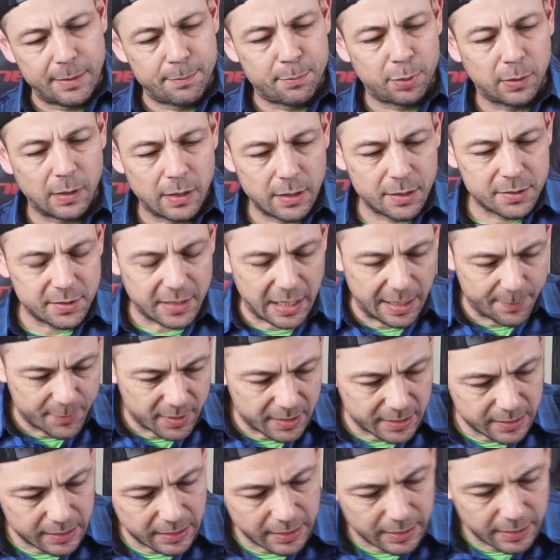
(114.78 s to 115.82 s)
plugs came
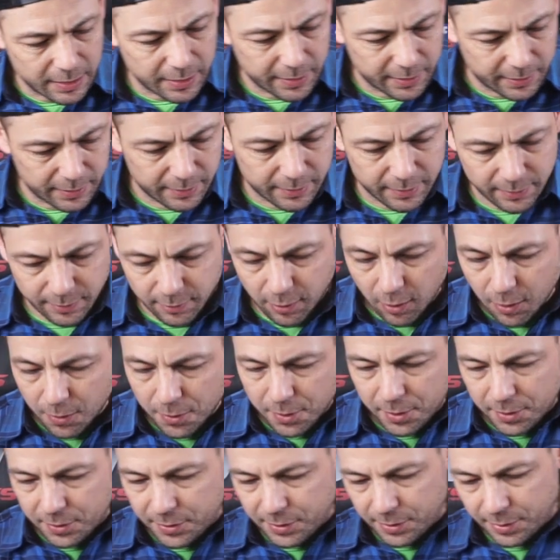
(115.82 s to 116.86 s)
undone and
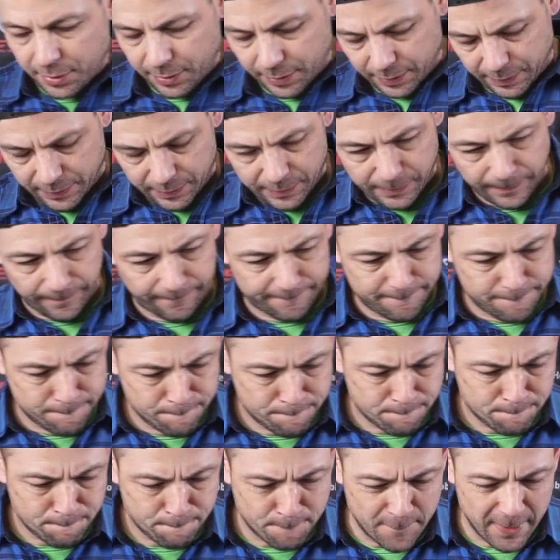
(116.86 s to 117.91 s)
arced
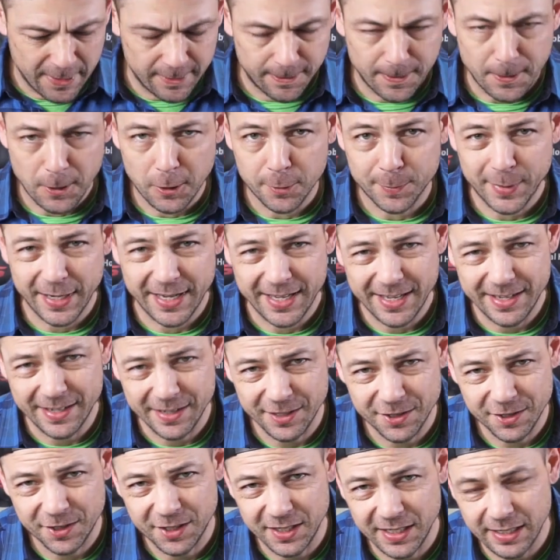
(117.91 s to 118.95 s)
on my
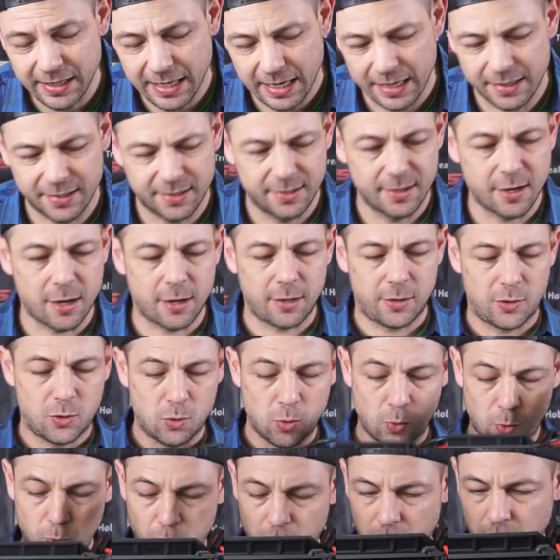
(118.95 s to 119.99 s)
ESC. That's not
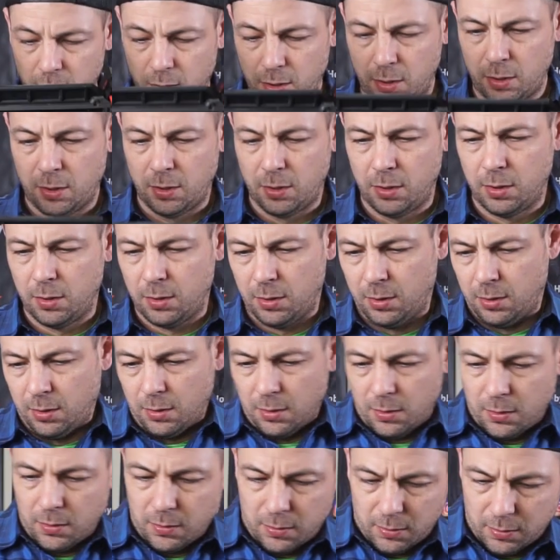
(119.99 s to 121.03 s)
cool,
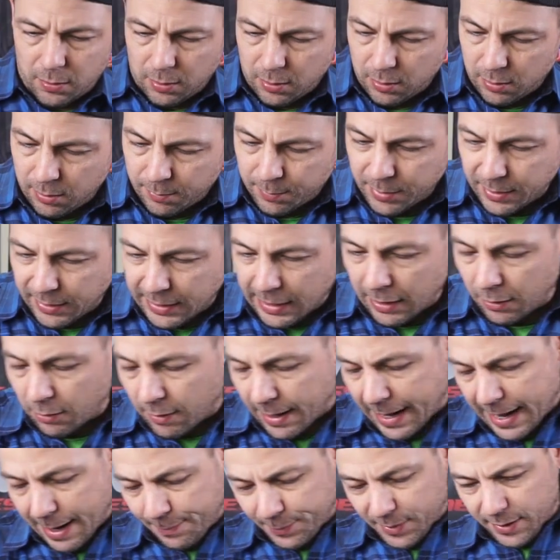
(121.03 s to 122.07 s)
but that'll
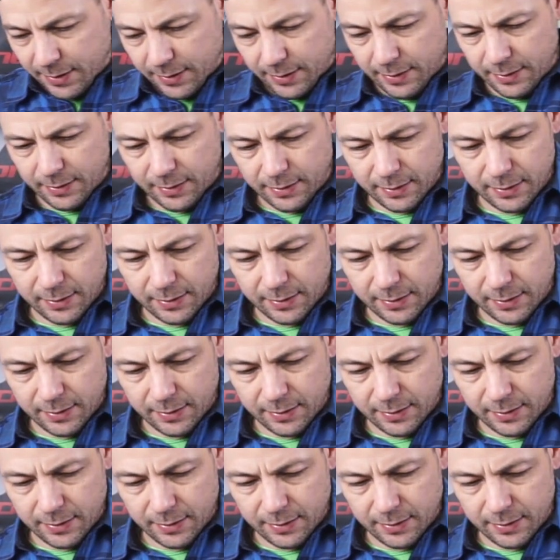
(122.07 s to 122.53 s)
happen.